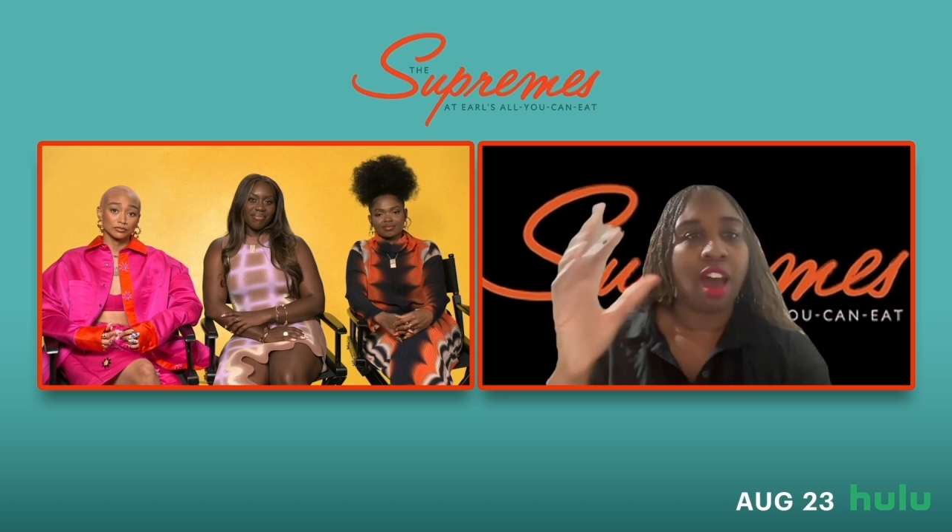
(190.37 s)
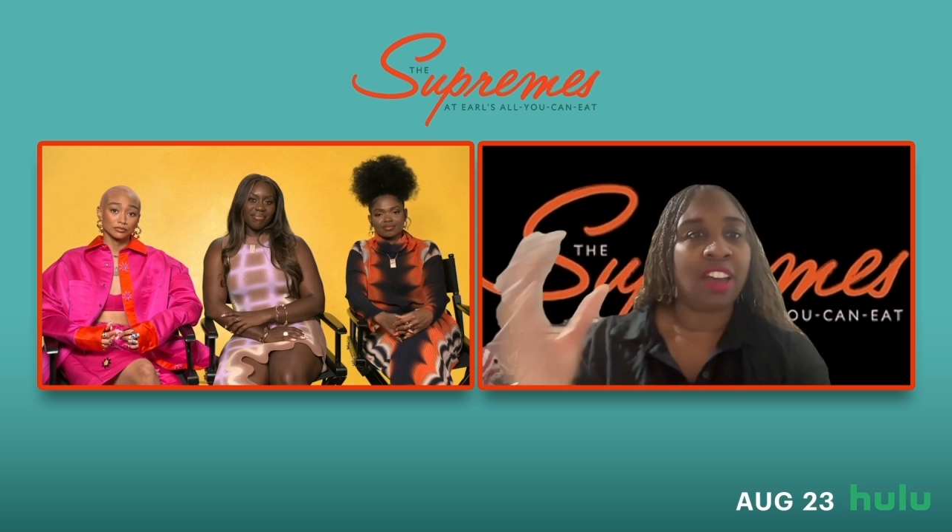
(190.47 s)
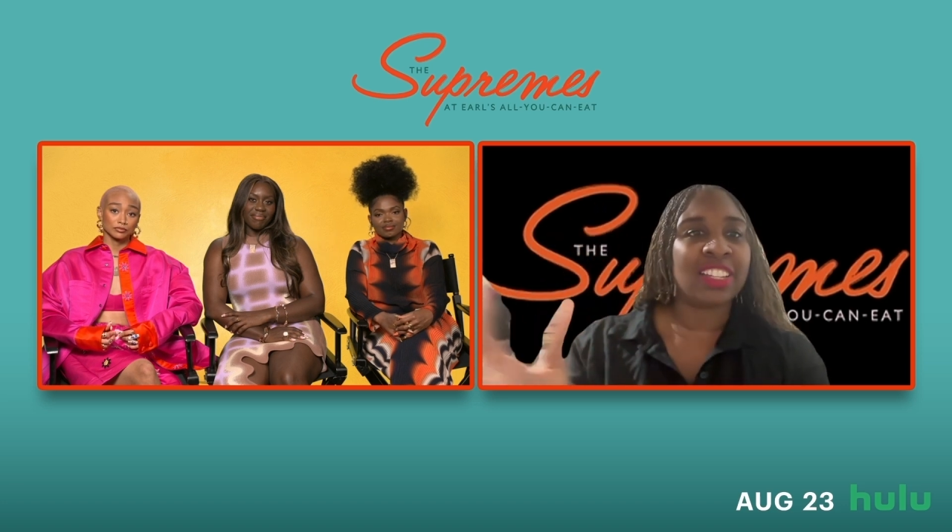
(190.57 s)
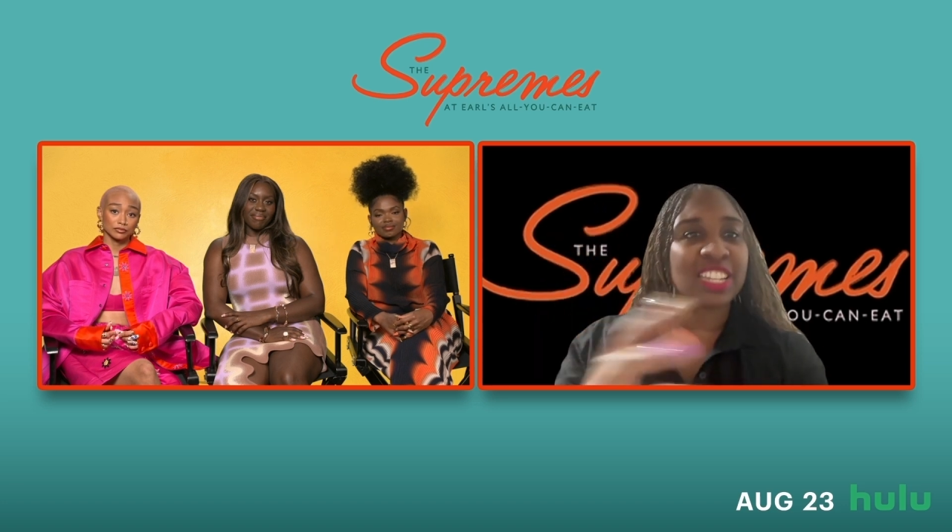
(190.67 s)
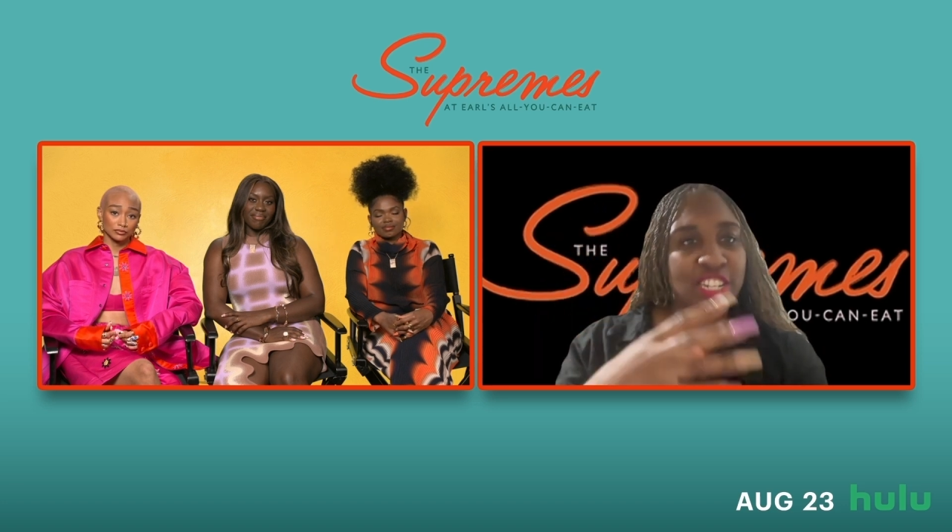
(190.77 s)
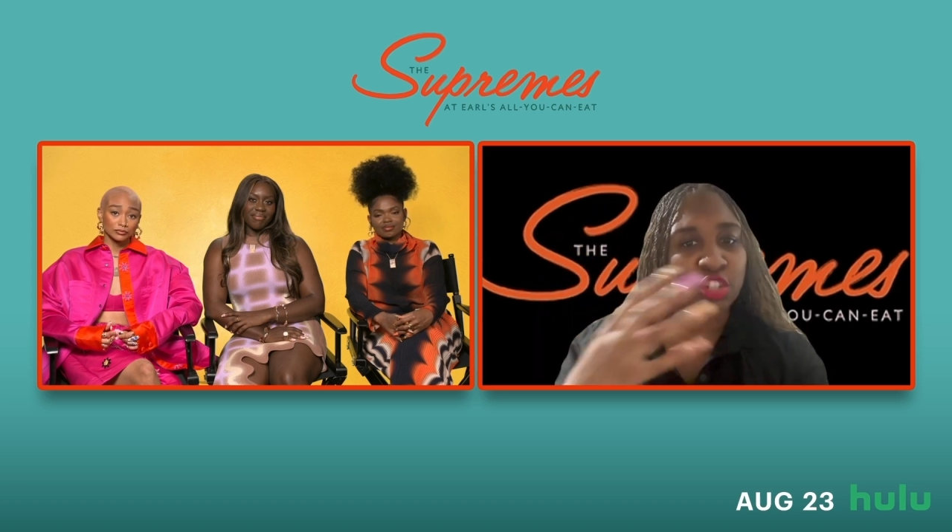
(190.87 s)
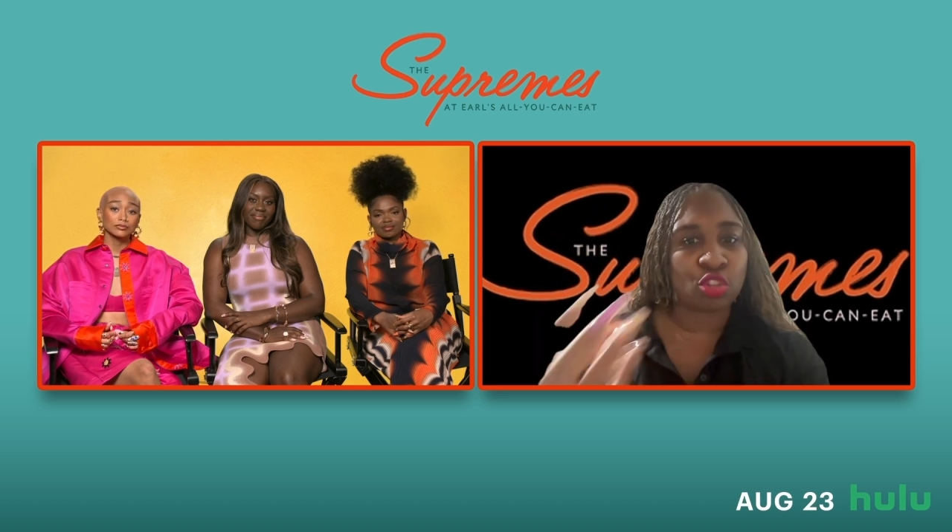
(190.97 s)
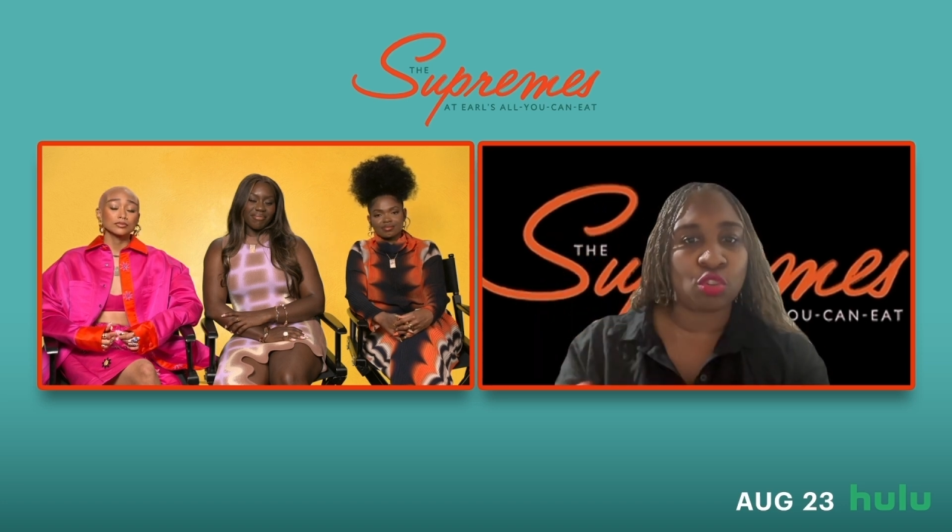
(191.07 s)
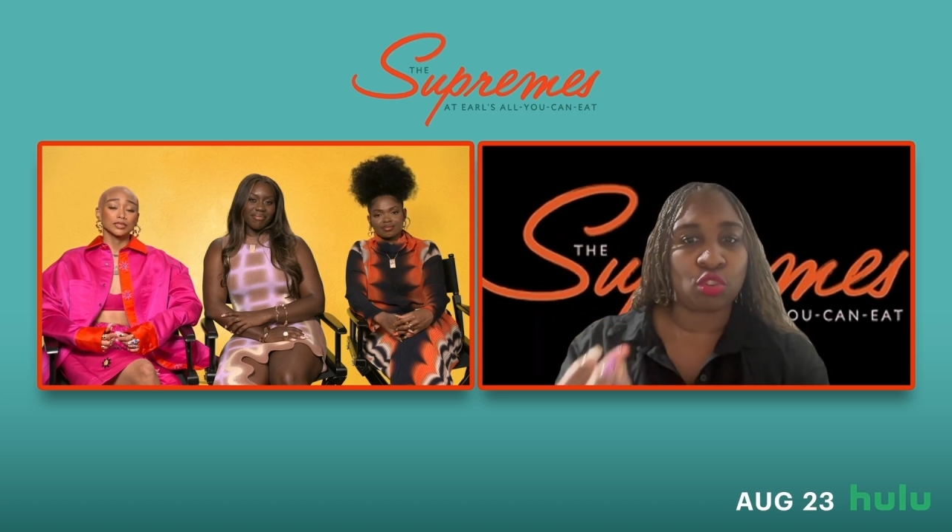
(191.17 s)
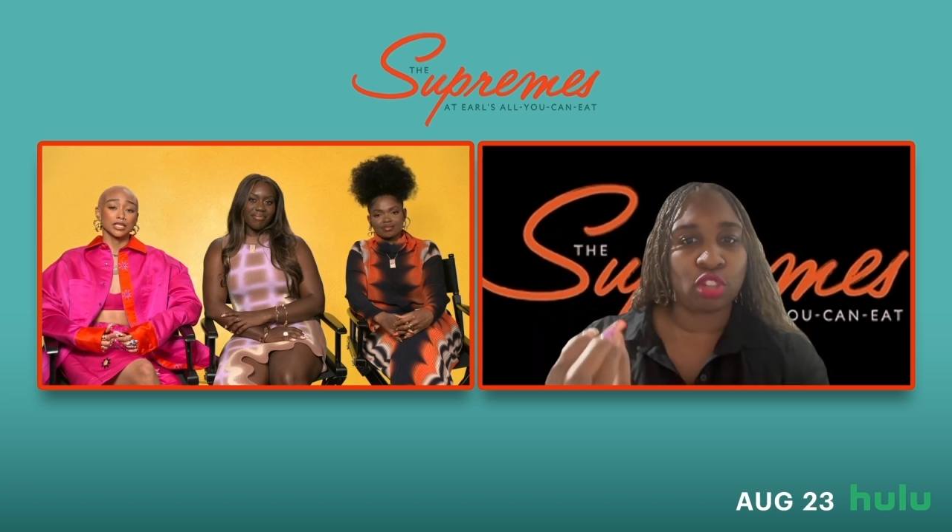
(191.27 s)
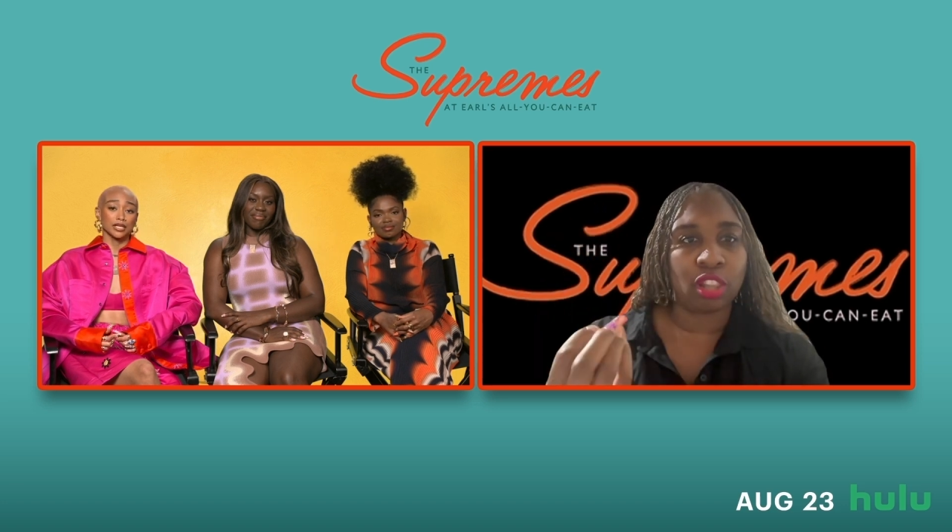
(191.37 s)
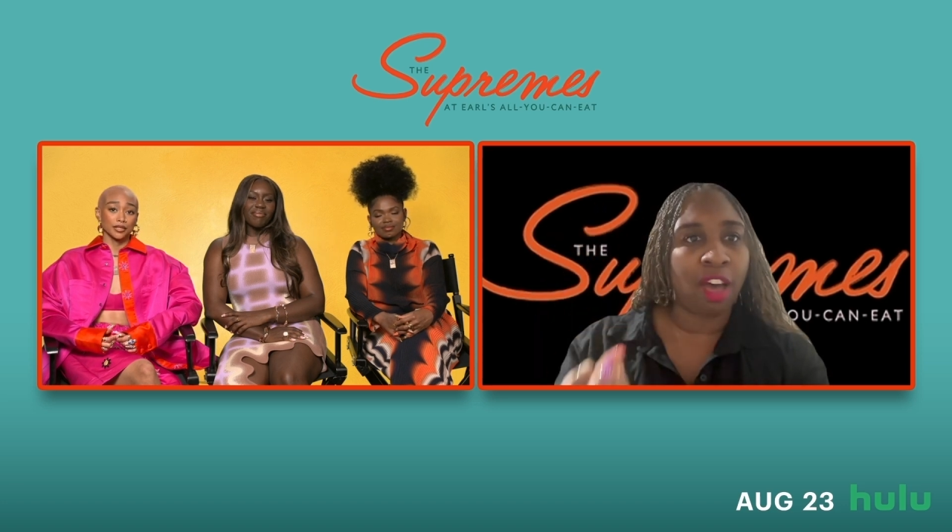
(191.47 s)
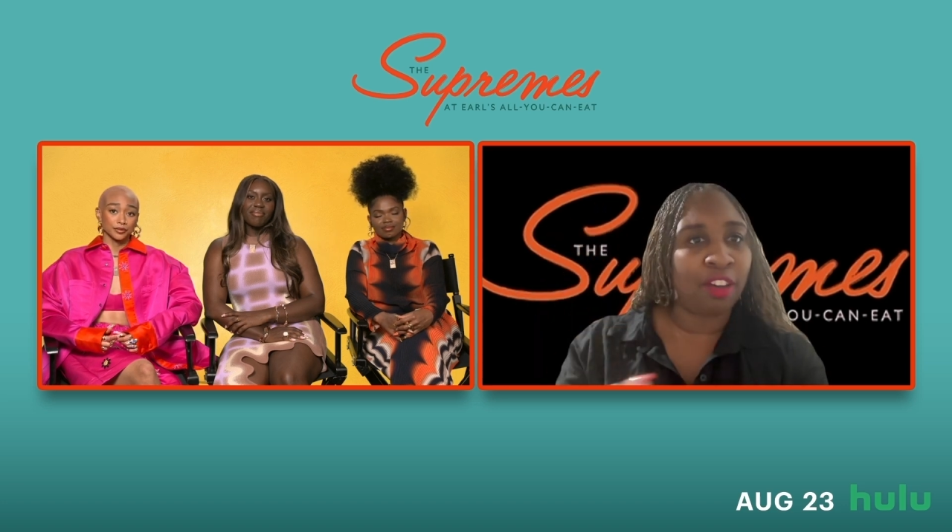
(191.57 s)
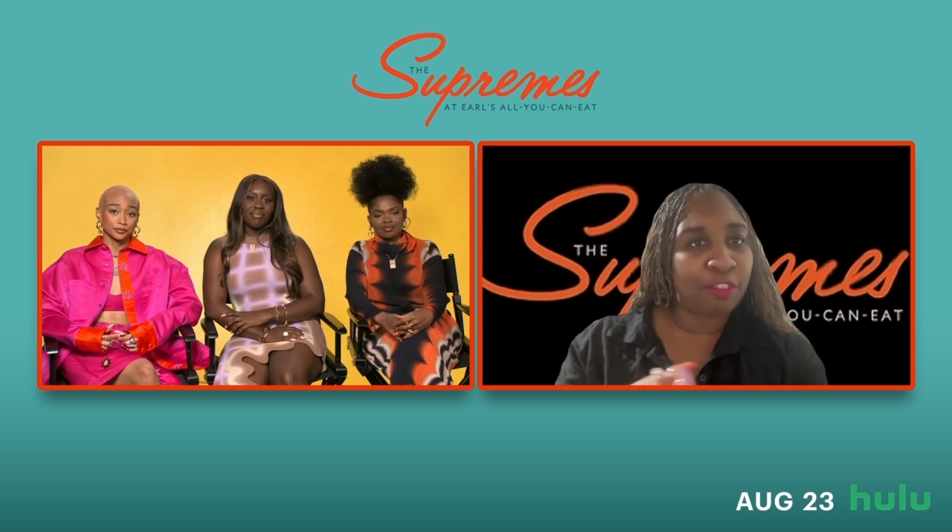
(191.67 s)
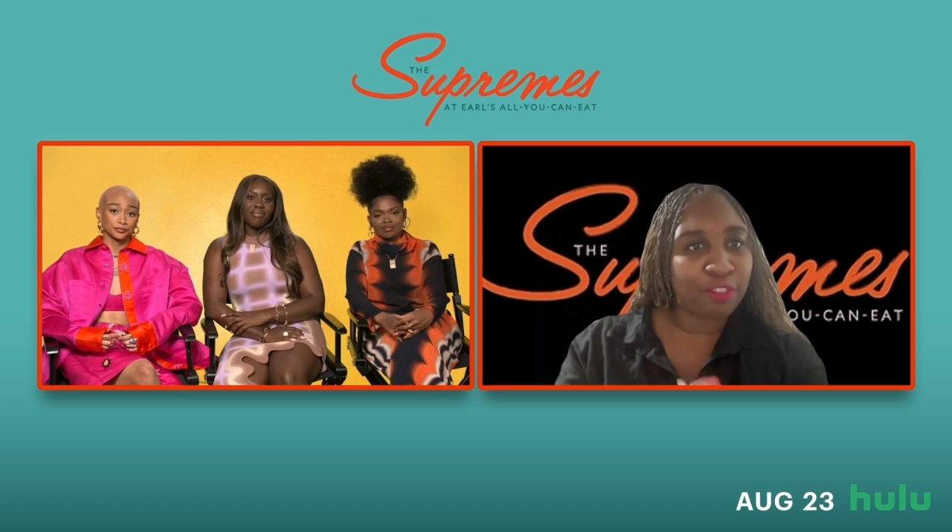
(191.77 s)
unconditional
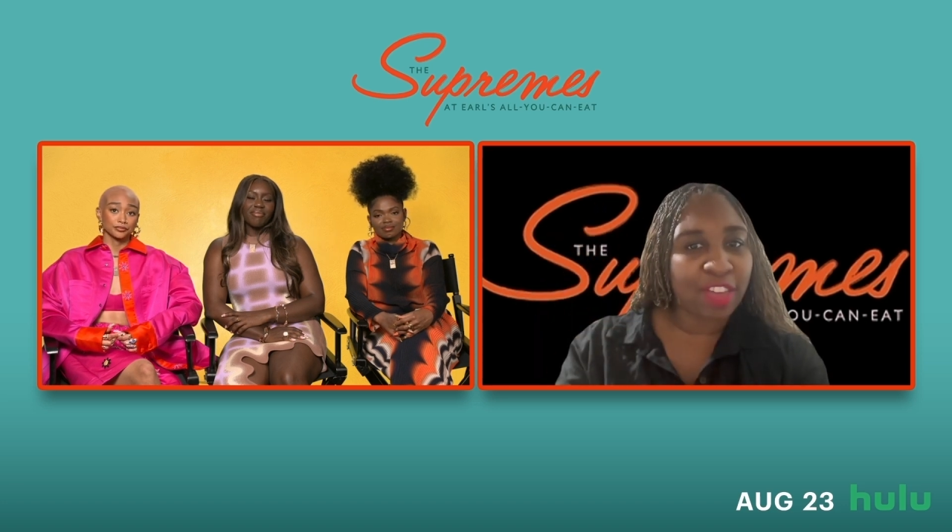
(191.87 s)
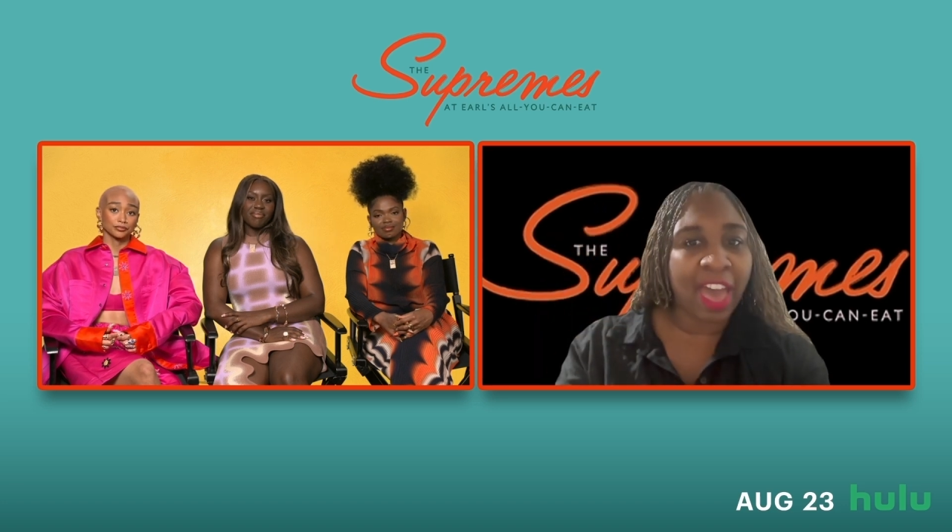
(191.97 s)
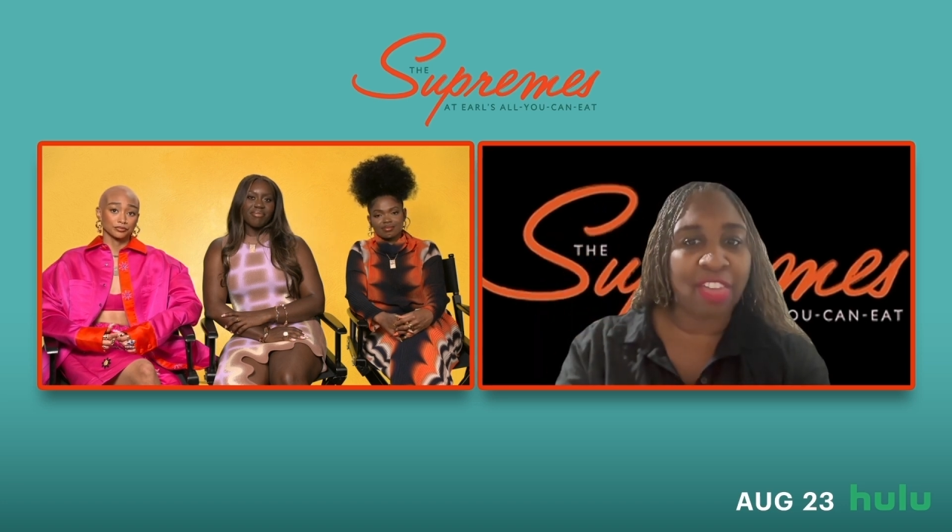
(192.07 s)
love